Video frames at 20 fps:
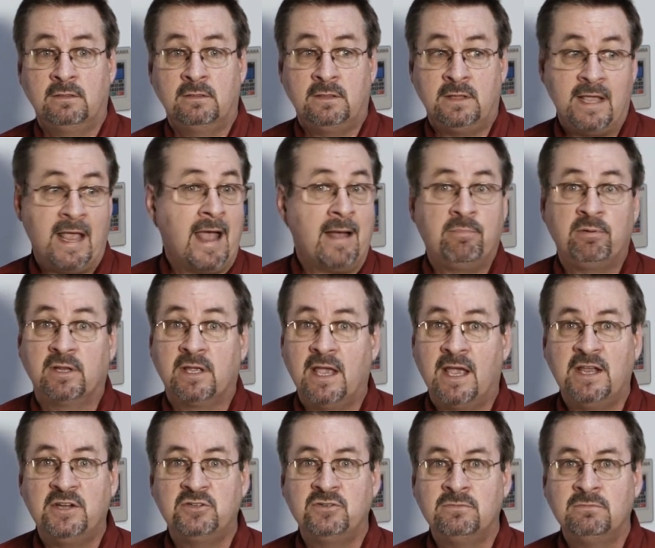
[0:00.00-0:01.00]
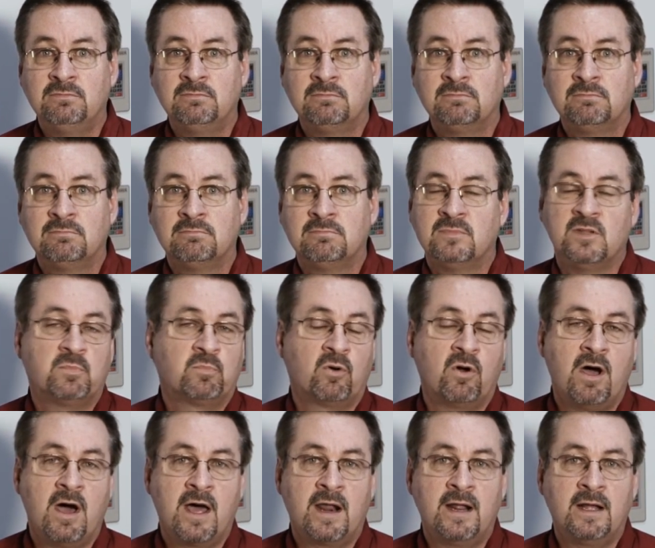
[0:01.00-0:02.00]
the application, the
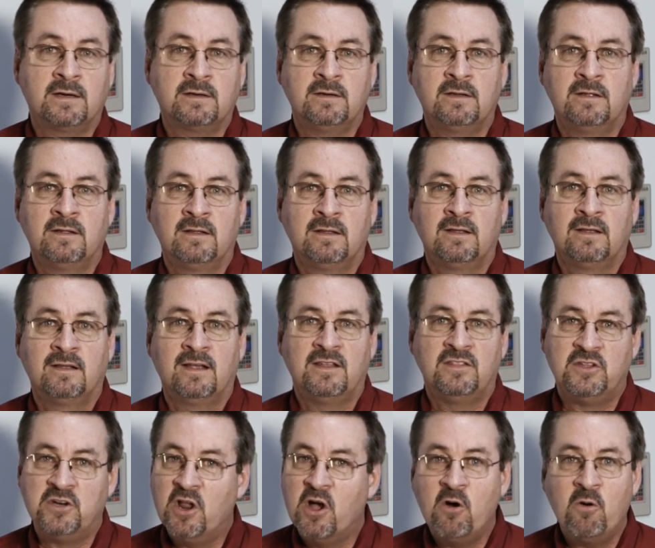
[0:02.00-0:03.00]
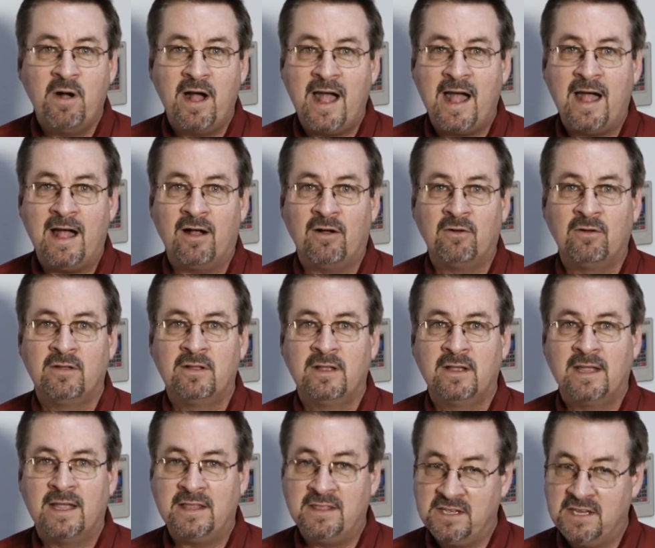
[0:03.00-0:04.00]
product, the know-how,
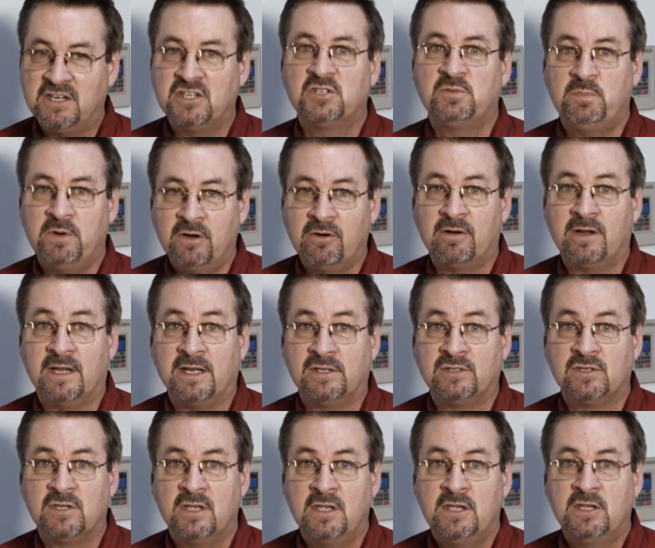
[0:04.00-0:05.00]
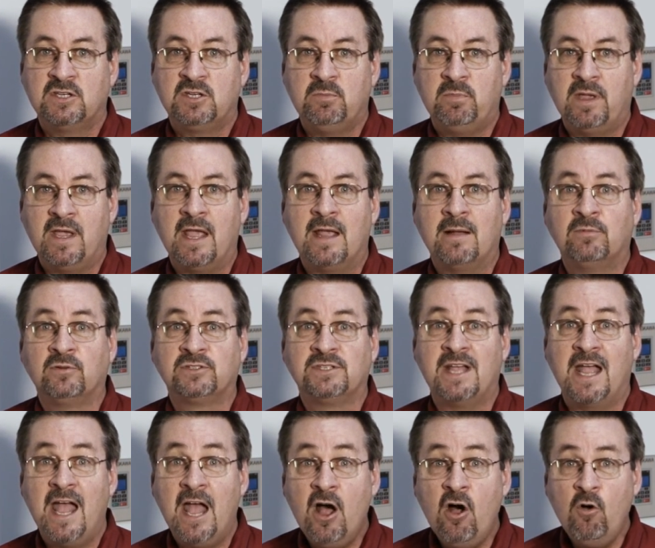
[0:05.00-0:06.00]
and the experience to be able to
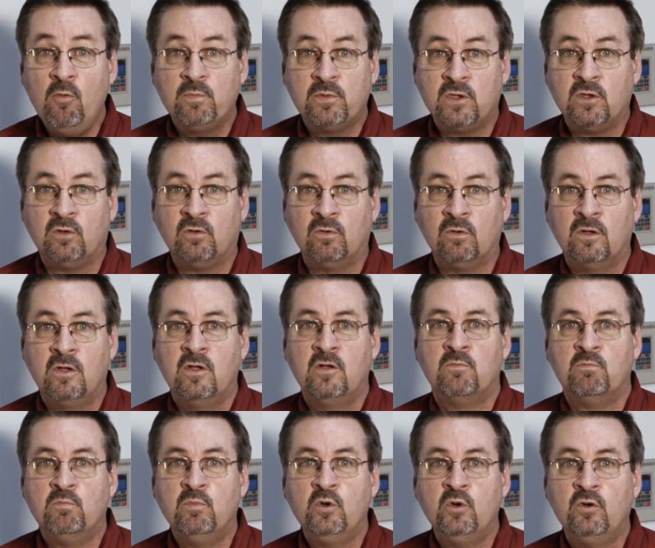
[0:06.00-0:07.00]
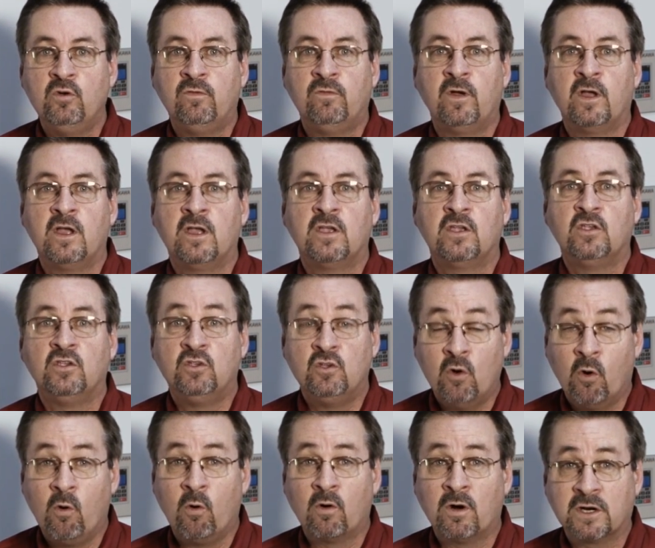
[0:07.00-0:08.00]
help you move
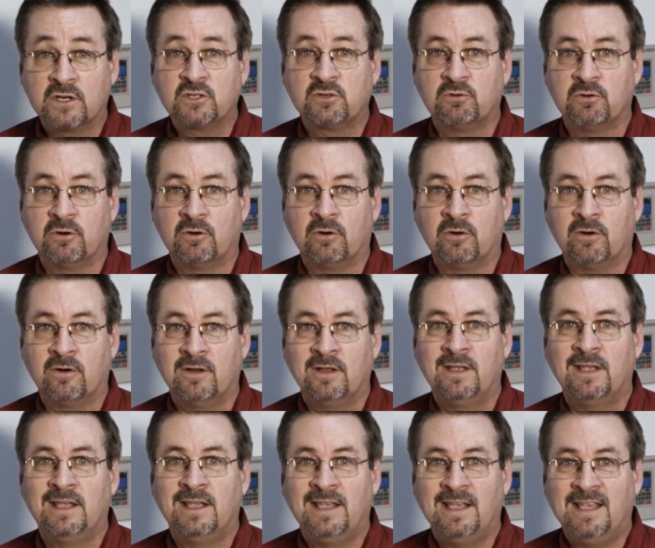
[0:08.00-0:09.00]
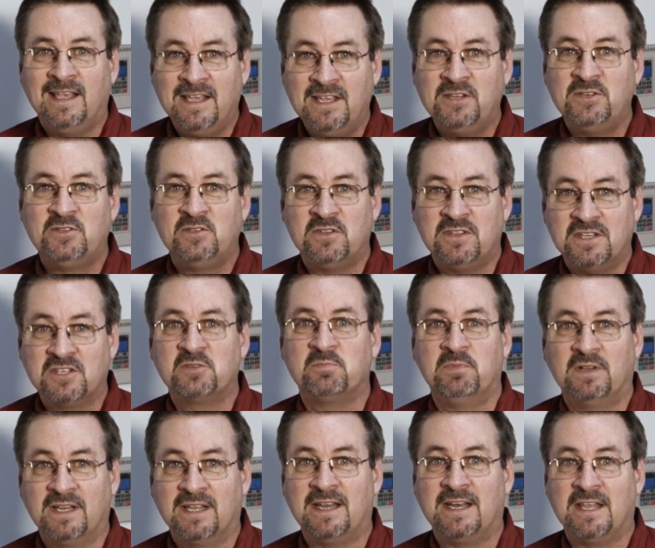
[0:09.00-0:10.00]
your extruder into this
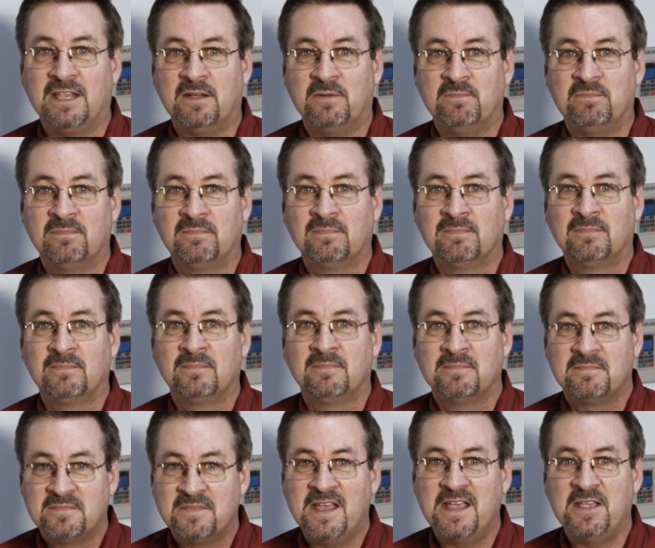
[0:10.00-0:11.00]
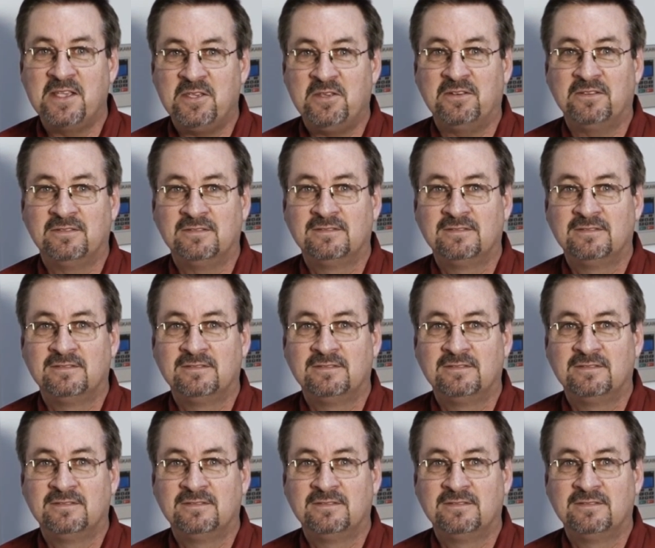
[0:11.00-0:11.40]
millennium. Thank you.